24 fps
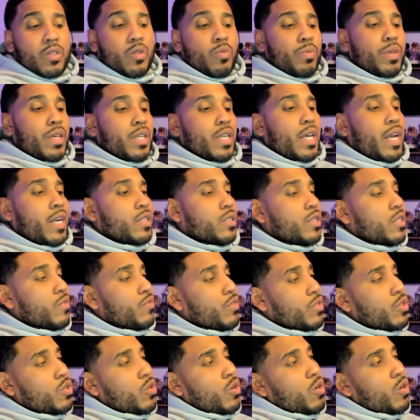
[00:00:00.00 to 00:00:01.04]
don't be a lot of stuff
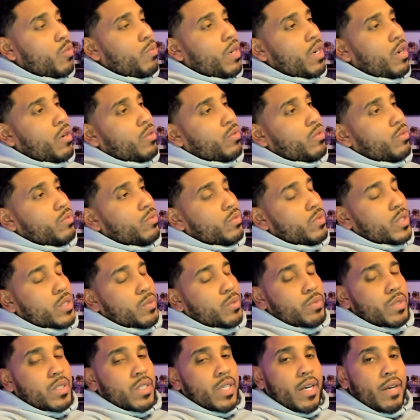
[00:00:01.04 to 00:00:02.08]
to talk about
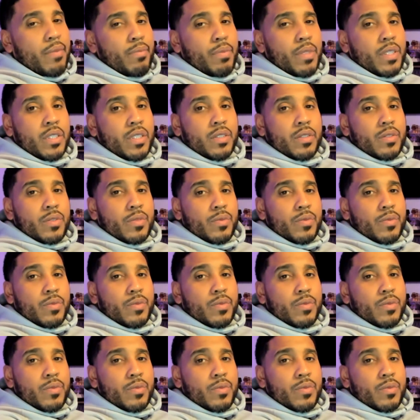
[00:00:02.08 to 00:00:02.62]
sometimes, man.